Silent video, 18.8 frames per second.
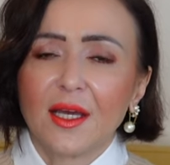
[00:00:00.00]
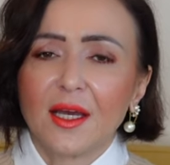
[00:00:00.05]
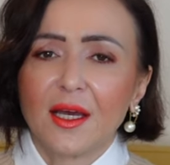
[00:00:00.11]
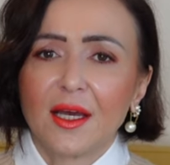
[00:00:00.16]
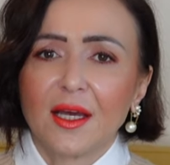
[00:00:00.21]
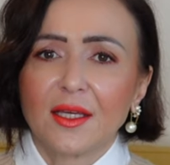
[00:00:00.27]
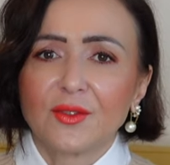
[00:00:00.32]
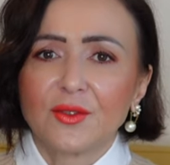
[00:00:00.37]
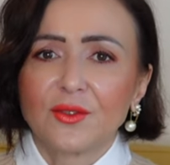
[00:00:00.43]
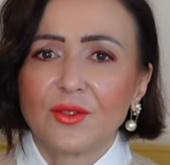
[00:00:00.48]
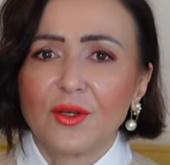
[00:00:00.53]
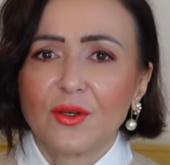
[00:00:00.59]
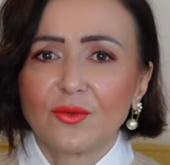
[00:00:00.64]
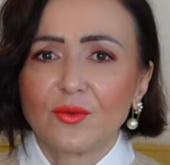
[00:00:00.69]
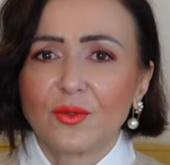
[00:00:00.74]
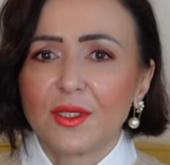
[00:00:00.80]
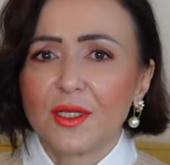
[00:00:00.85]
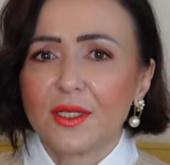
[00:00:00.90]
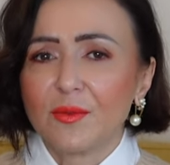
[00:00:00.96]
I do
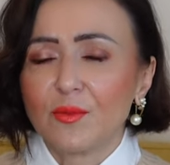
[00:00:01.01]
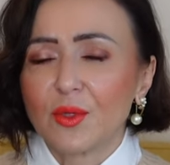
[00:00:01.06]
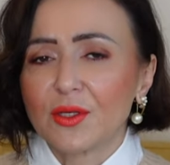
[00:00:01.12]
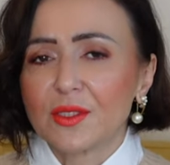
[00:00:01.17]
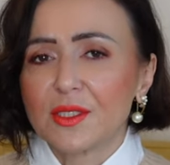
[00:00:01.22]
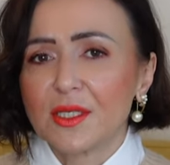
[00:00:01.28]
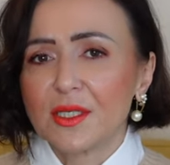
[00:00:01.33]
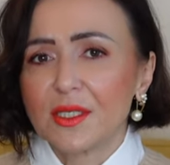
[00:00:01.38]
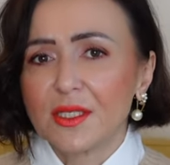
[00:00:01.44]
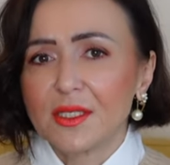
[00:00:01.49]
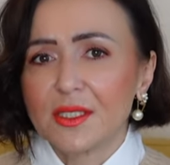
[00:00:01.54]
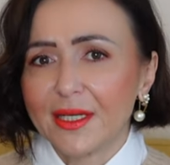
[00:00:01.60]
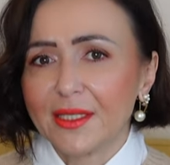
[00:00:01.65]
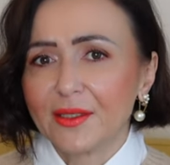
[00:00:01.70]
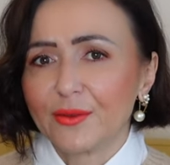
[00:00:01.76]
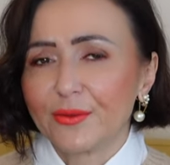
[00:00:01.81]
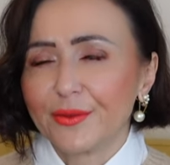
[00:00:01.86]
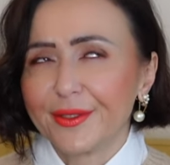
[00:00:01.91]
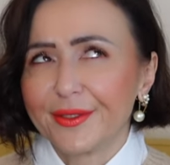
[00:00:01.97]
not want any boxes, I
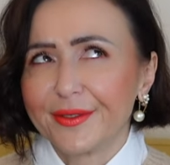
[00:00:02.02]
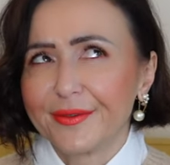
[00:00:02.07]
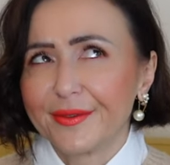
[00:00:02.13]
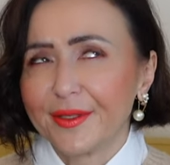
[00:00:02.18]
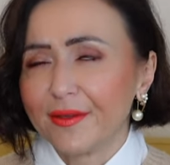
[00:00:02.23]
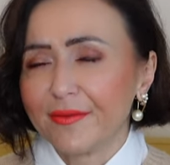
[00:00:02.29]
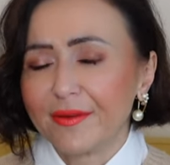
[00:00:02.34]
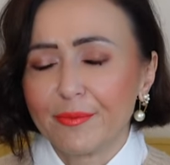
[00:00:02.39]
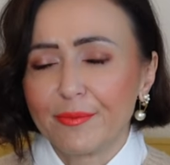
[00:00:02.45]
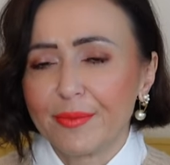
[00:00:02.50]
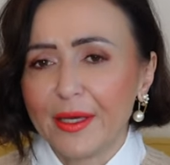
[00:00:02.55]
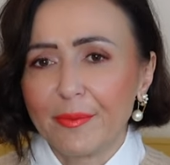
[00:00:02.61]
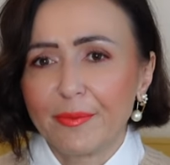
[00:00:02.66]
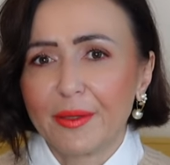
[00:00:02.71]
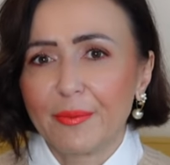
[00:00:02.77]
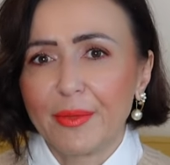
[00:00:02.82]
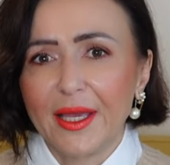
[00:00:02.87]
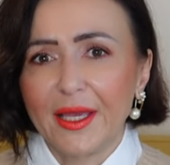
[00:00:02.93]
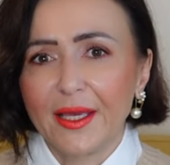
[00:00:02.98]
don't want even
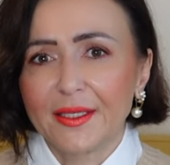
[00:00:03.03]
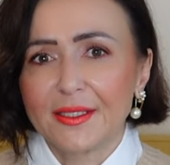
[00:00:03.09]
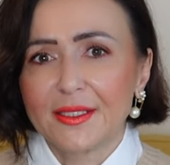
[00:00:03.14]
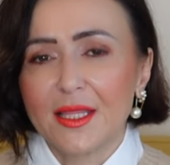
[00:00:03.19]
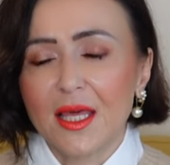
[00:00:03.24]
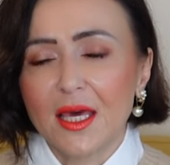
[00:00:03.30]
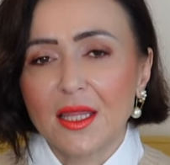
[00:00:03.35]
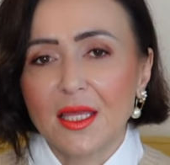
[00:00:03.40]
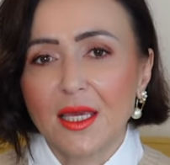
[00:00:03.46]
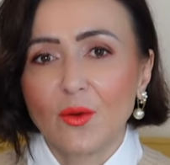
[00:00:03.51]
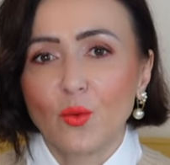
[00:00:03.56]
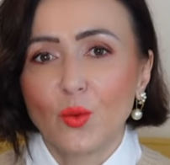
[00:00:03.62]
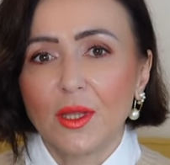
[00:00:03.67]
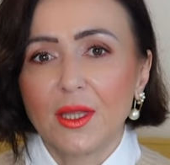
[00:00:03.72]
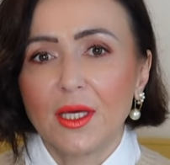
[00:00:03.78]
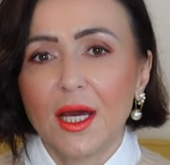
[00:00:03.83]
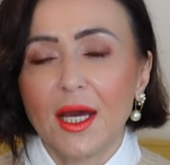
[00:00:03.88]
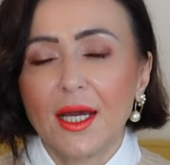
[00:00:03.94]
paper bags, nothing with the